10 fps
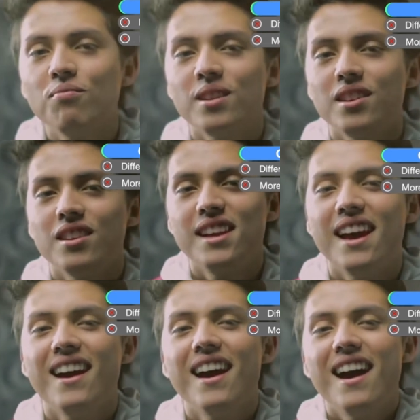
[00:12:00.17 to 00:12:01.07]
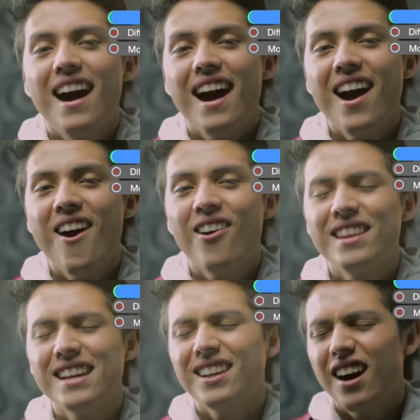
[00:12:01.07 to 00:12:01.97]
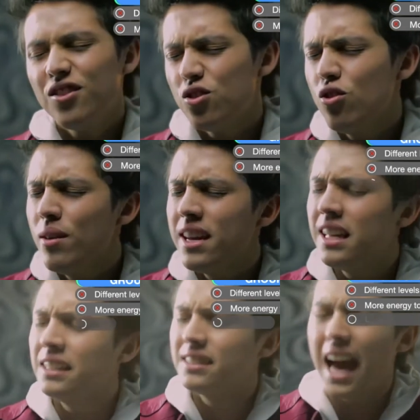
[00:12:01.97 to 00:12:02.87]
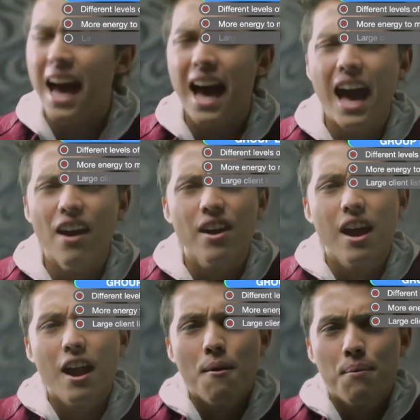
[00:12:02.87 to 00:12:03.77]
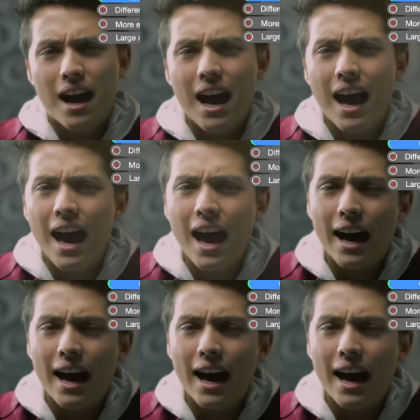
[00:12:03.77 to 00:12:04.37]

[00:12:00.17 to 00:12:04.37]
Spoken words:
I really do love the energy. You must have a larger list of